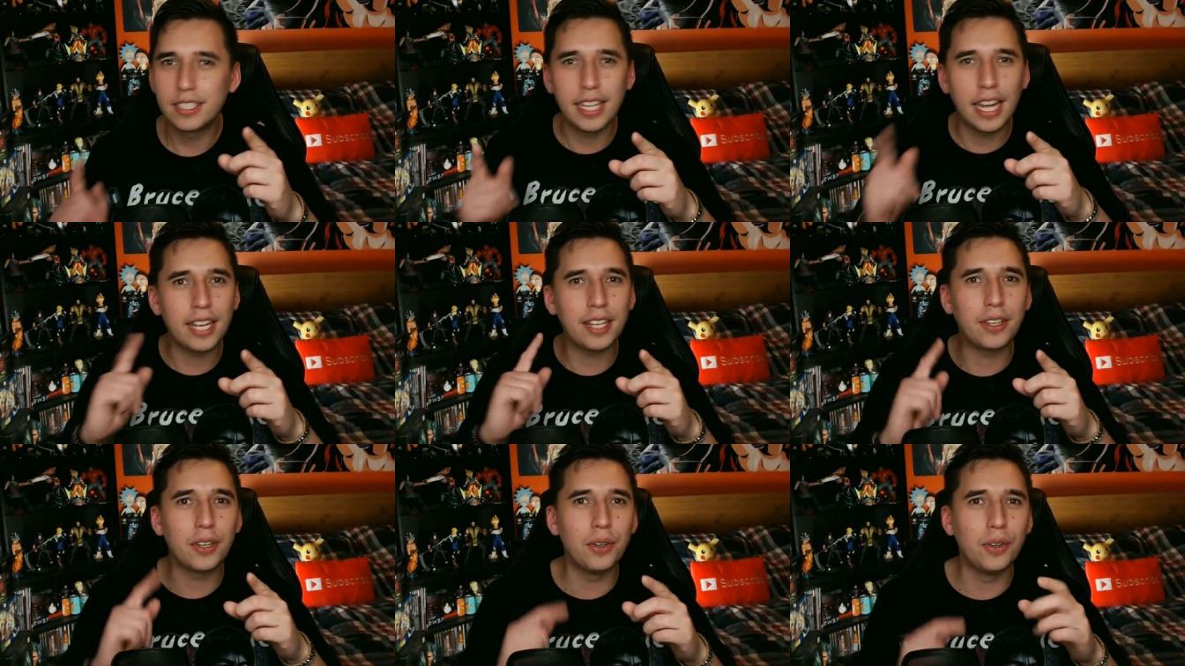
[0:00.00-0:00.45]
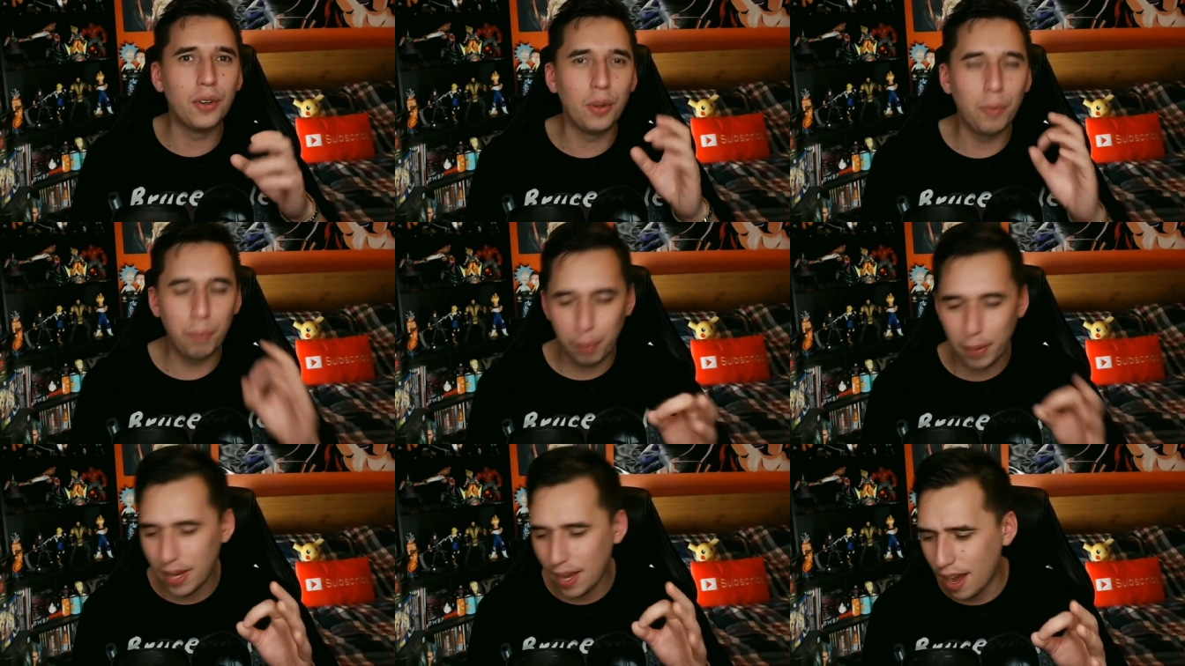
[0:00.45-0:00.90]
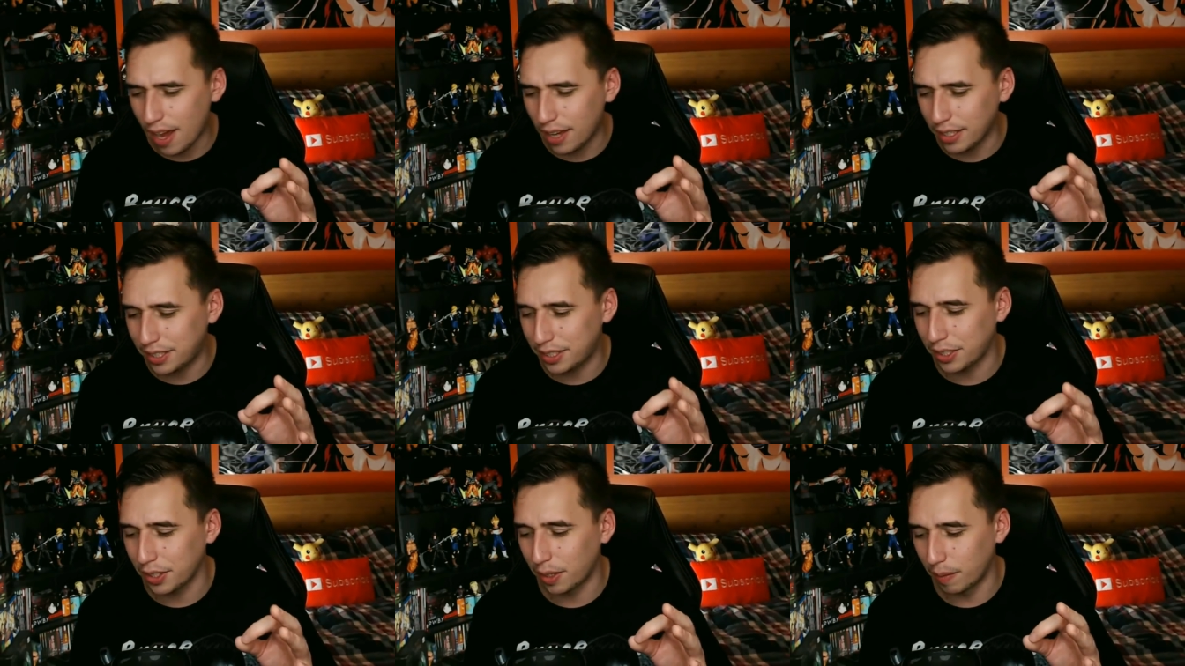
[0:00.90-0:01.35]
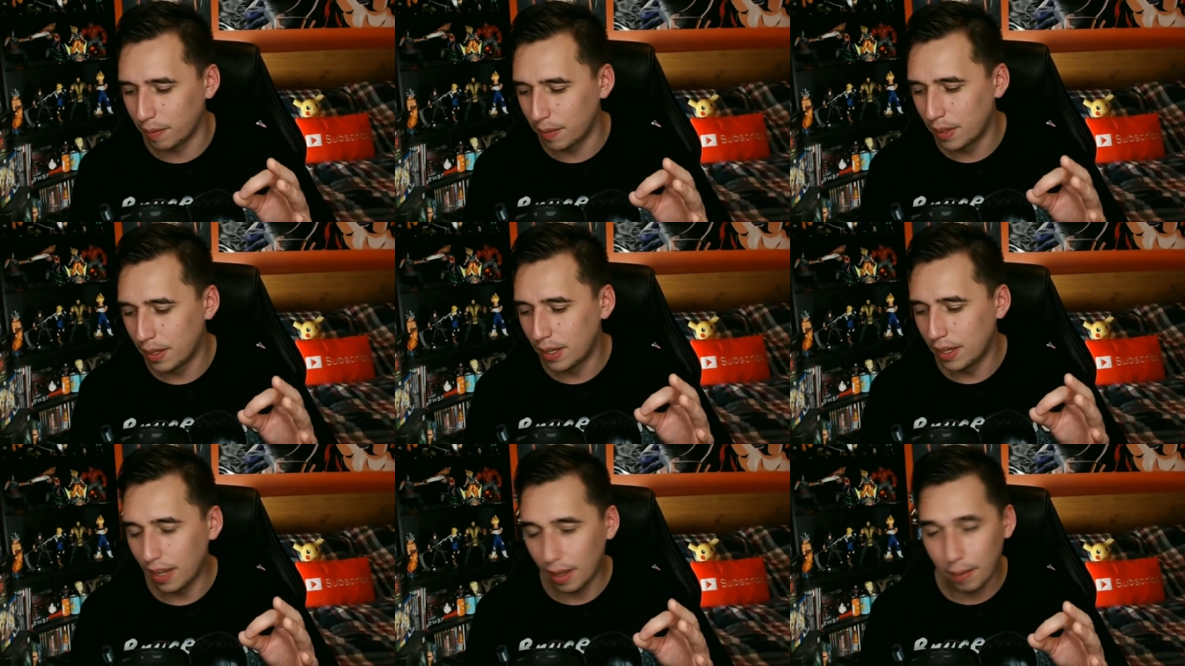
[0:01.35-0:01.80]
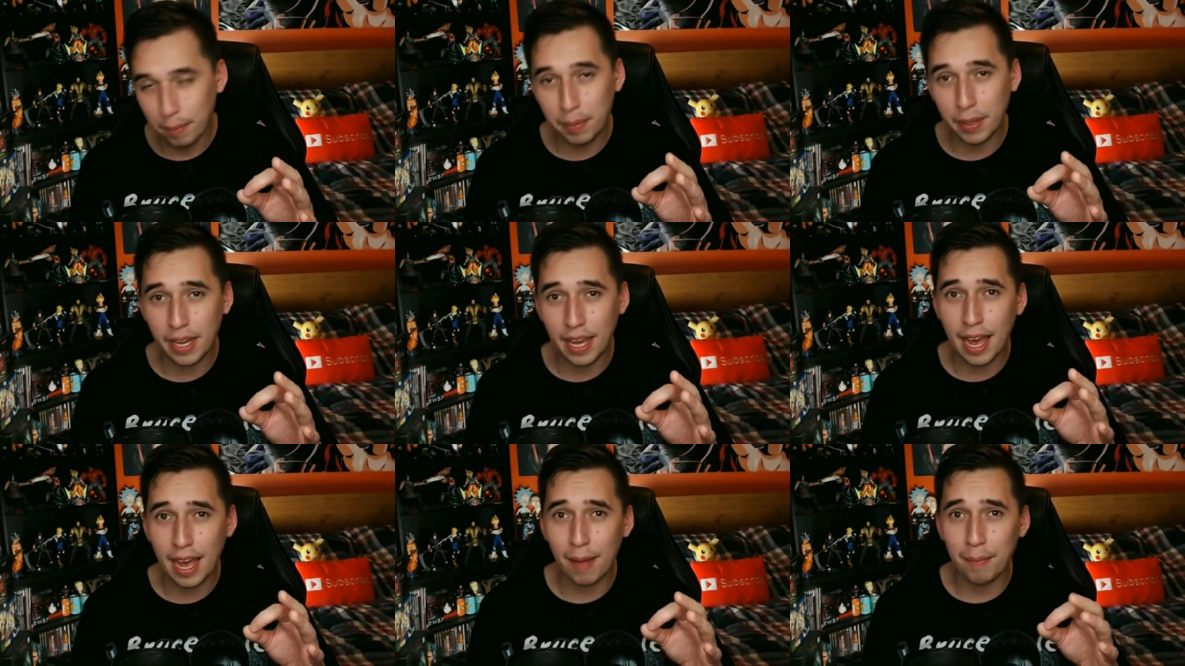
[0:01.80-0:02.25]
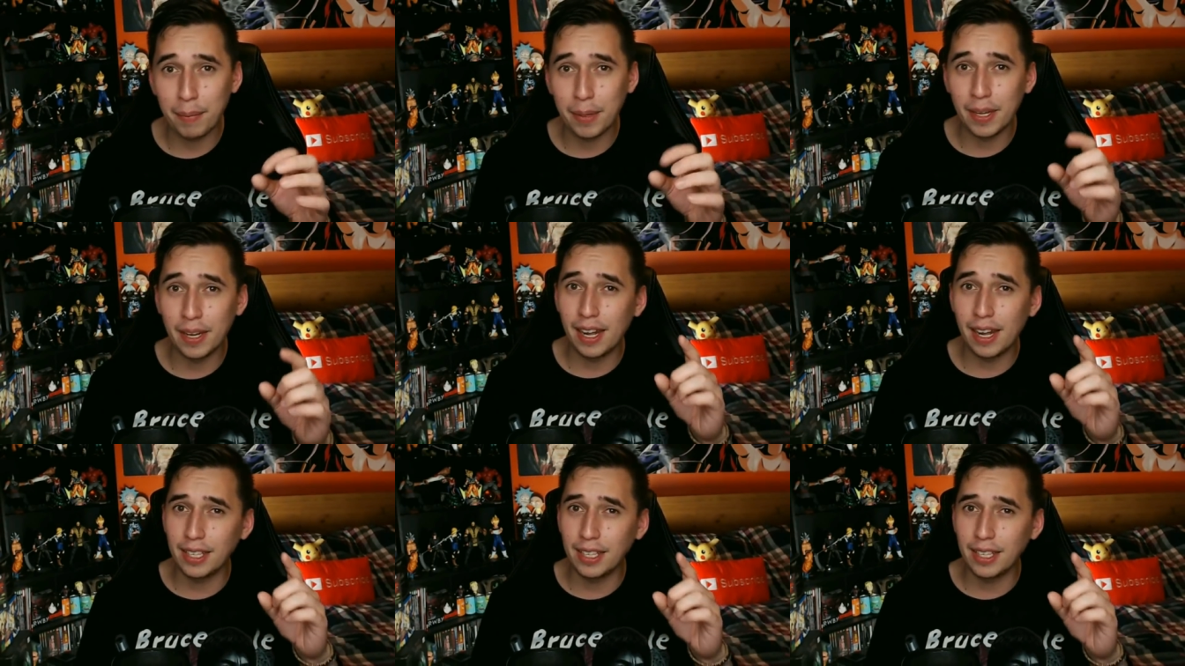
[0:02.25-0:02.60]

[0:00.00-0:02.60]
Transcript: stay cool, be awesome, and be happy.